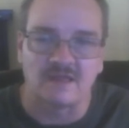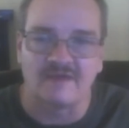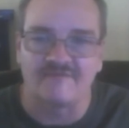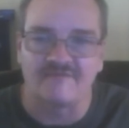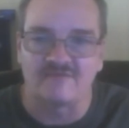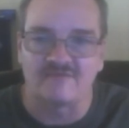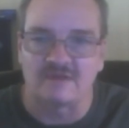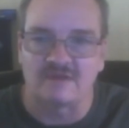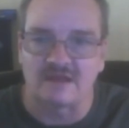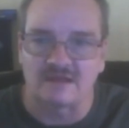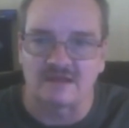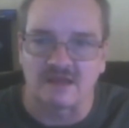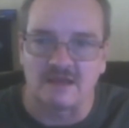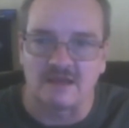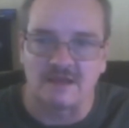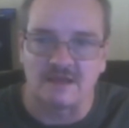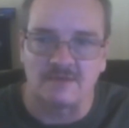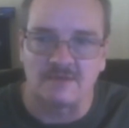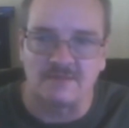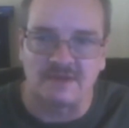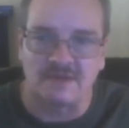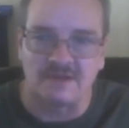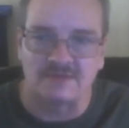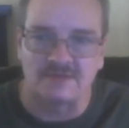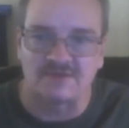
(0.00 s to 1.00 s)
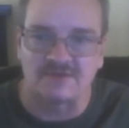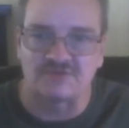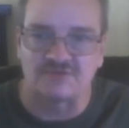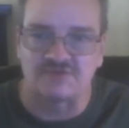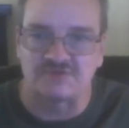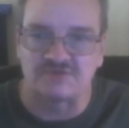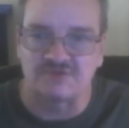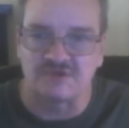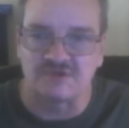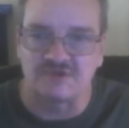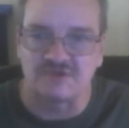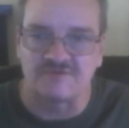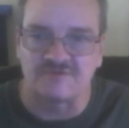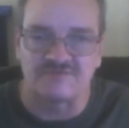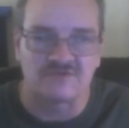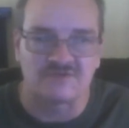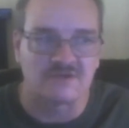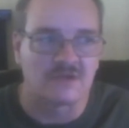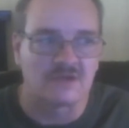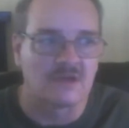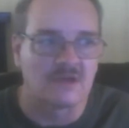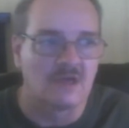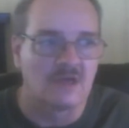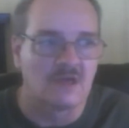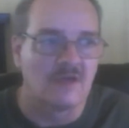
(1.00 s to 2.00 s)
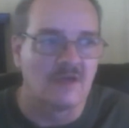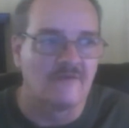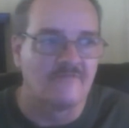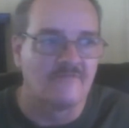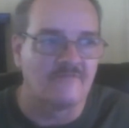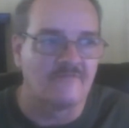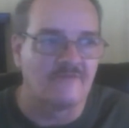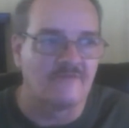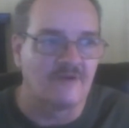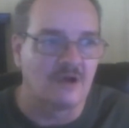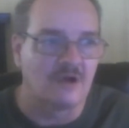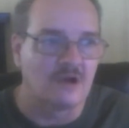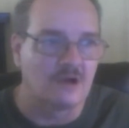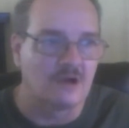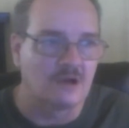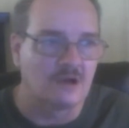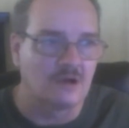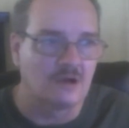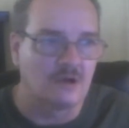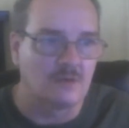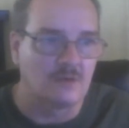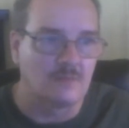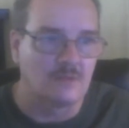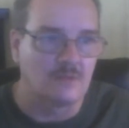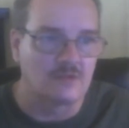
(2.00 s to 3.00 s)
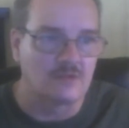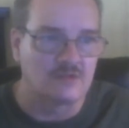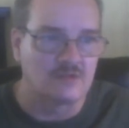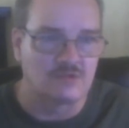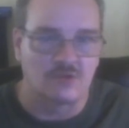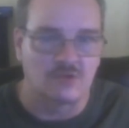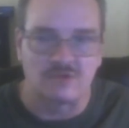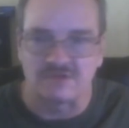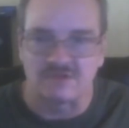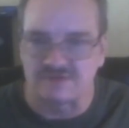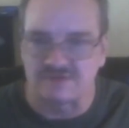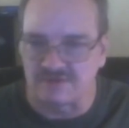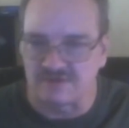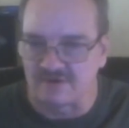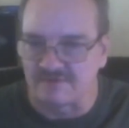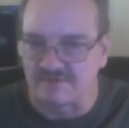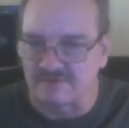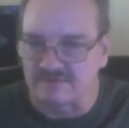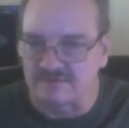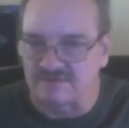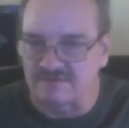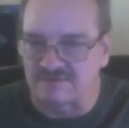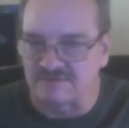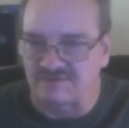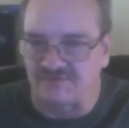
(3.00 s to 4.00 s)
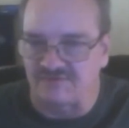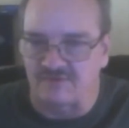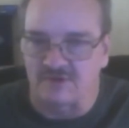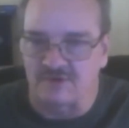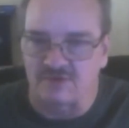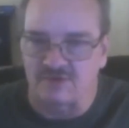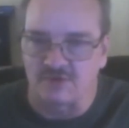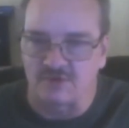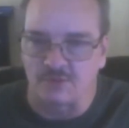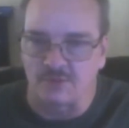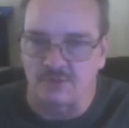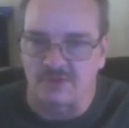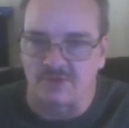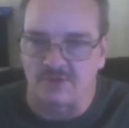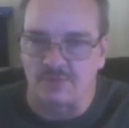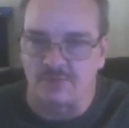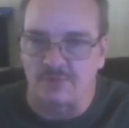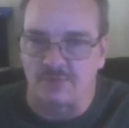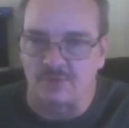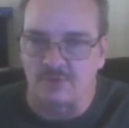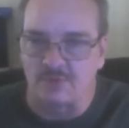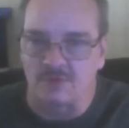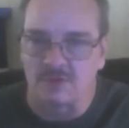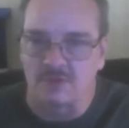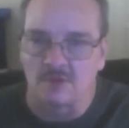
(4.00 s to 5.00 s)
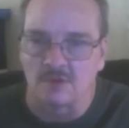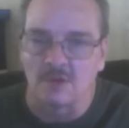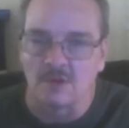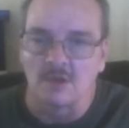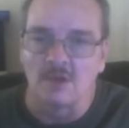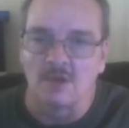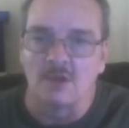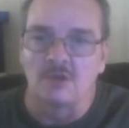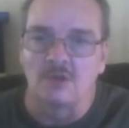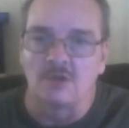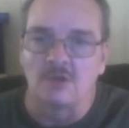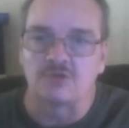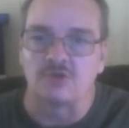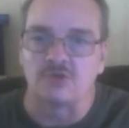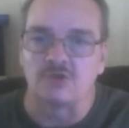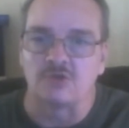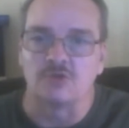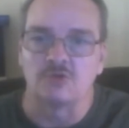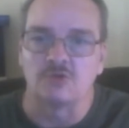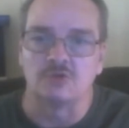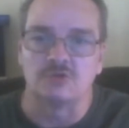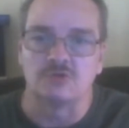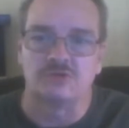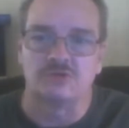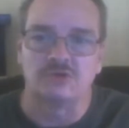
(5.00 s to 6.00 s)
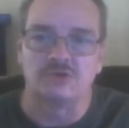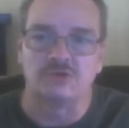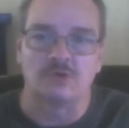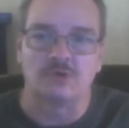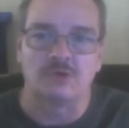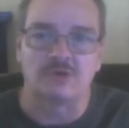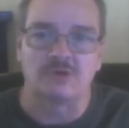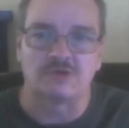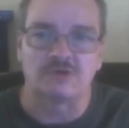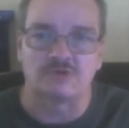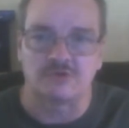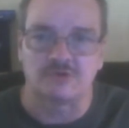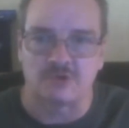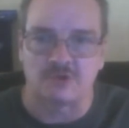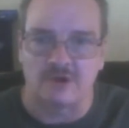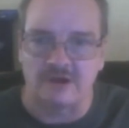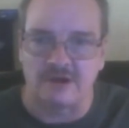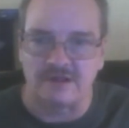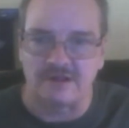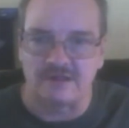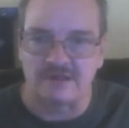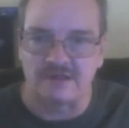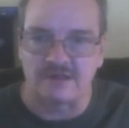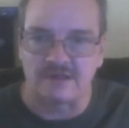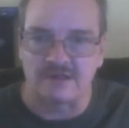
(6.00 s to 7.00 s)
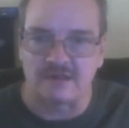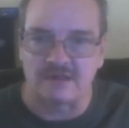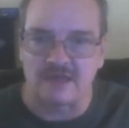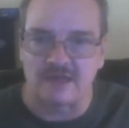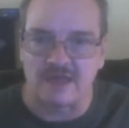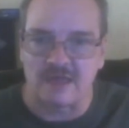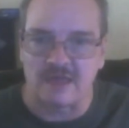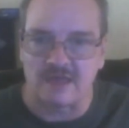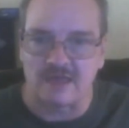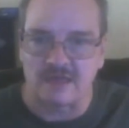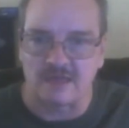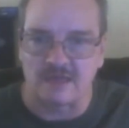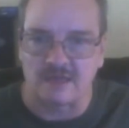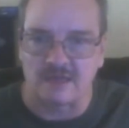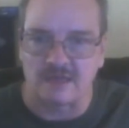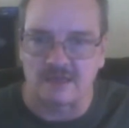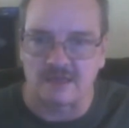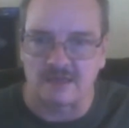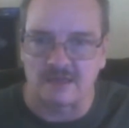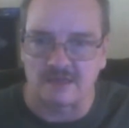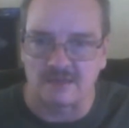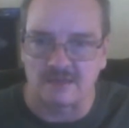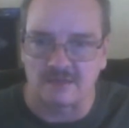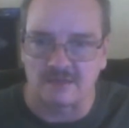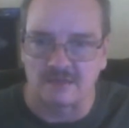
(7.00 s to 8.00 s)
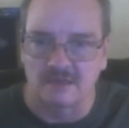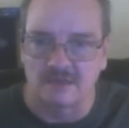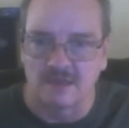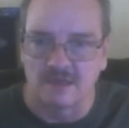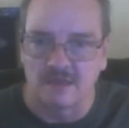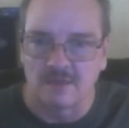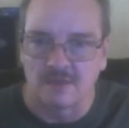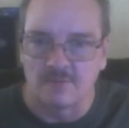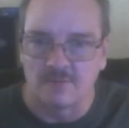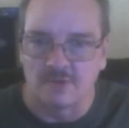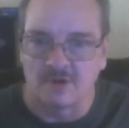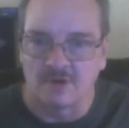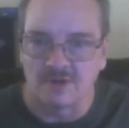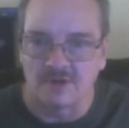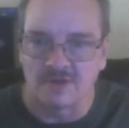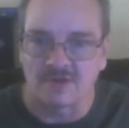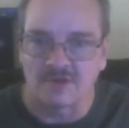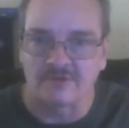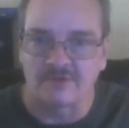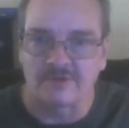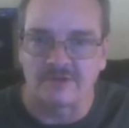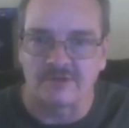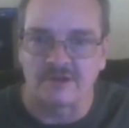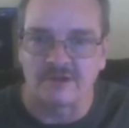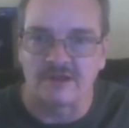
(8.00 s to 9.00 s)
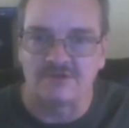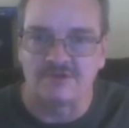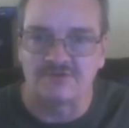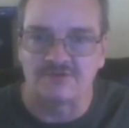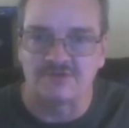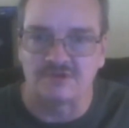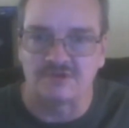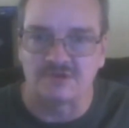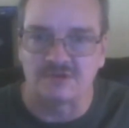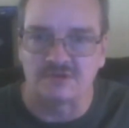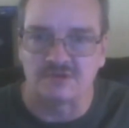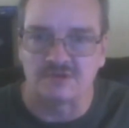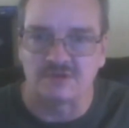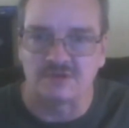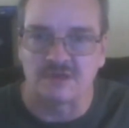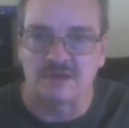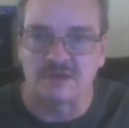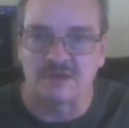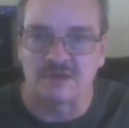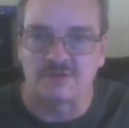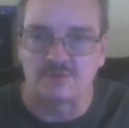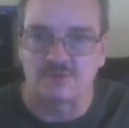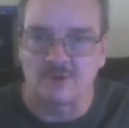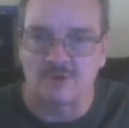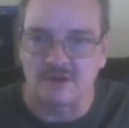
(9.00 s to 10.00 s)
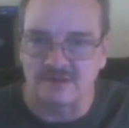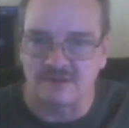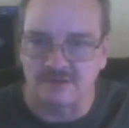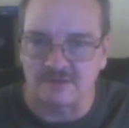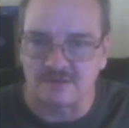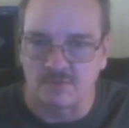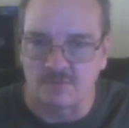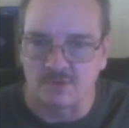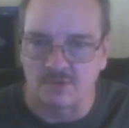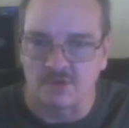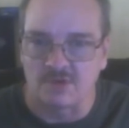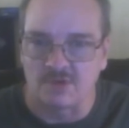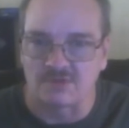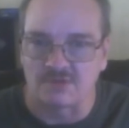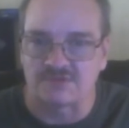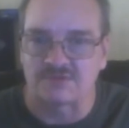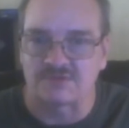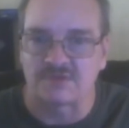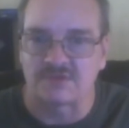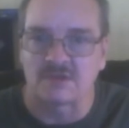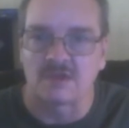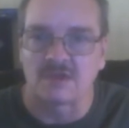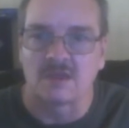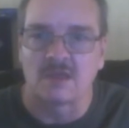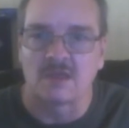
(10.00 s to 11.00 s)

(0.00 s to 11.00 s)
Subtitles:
I kind of made the shift from doing services for other people to doing training and product creation and writing books.